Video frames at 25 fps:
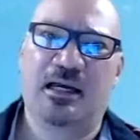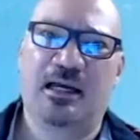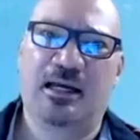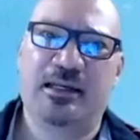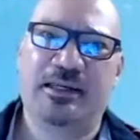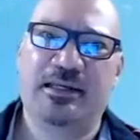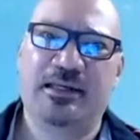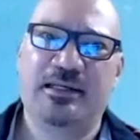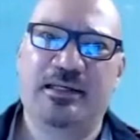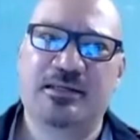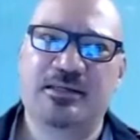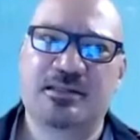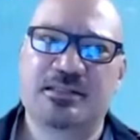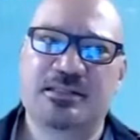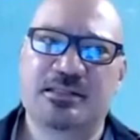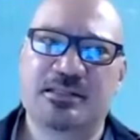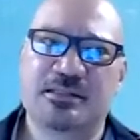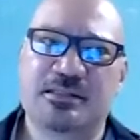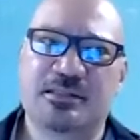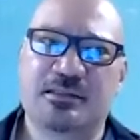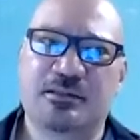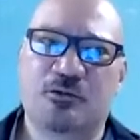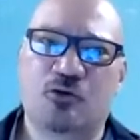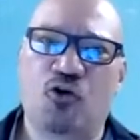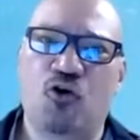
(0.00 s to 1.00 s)
It
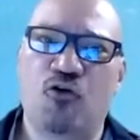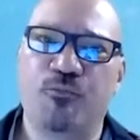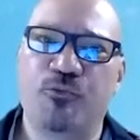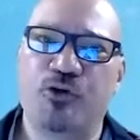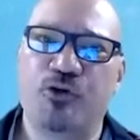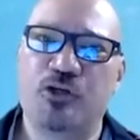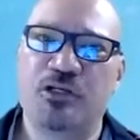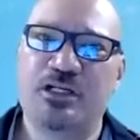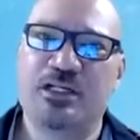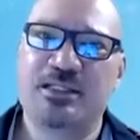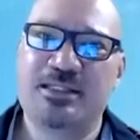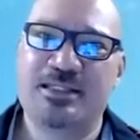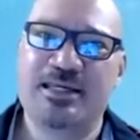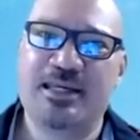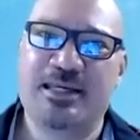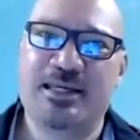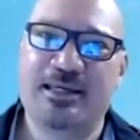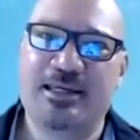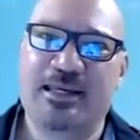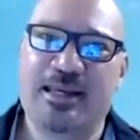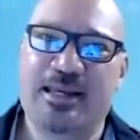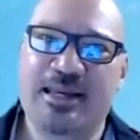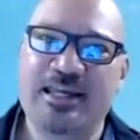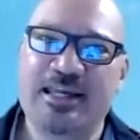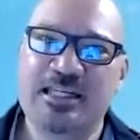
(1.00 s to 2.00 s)
is community
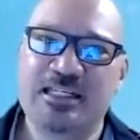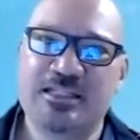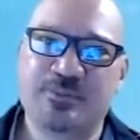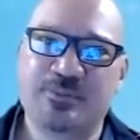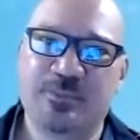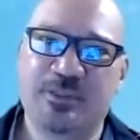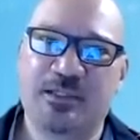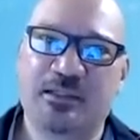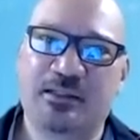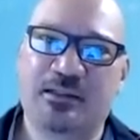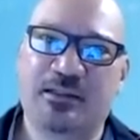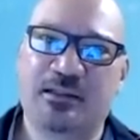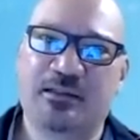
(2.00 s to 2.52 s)
engagement